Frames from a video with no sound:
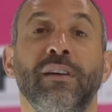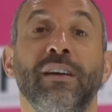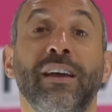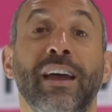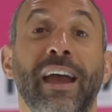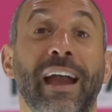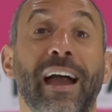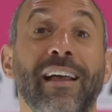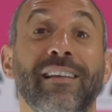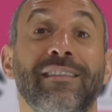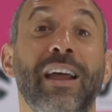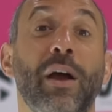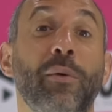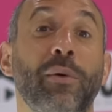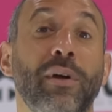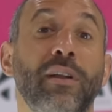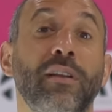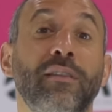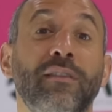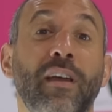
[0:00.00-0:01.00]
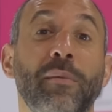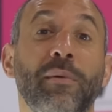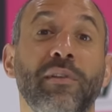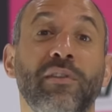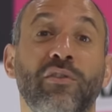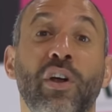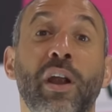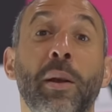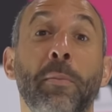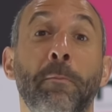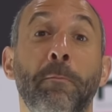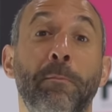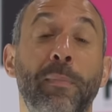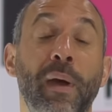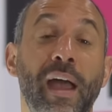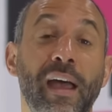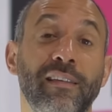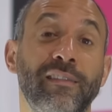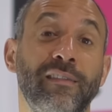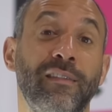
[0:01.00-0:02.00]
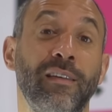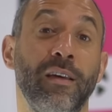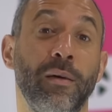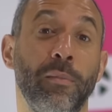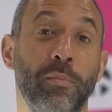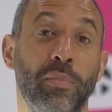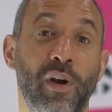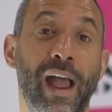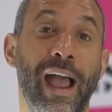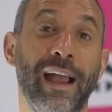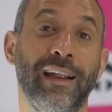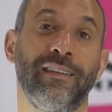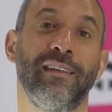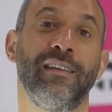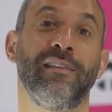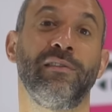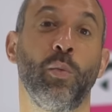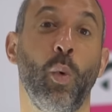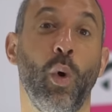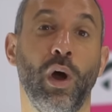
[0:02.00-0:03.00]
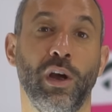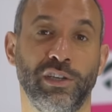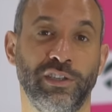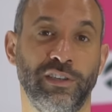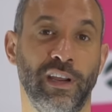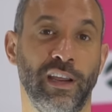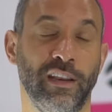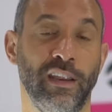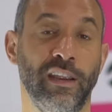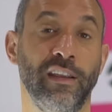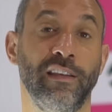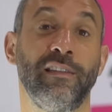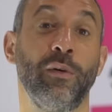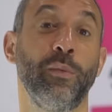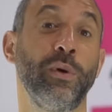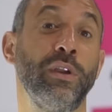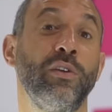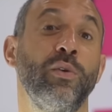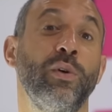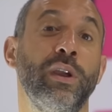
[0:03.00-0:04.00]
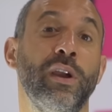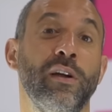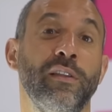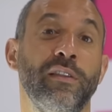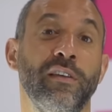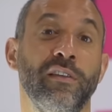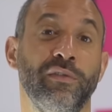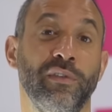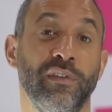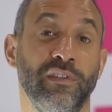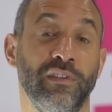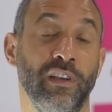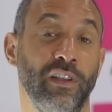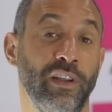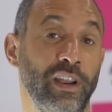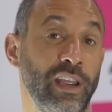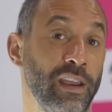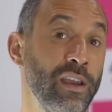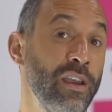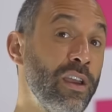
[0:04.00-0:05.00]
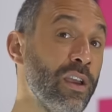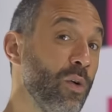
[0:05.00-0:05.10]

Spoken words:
Hey guys, now we're going to demonstrate best practice wash techniques that we do here at this facility.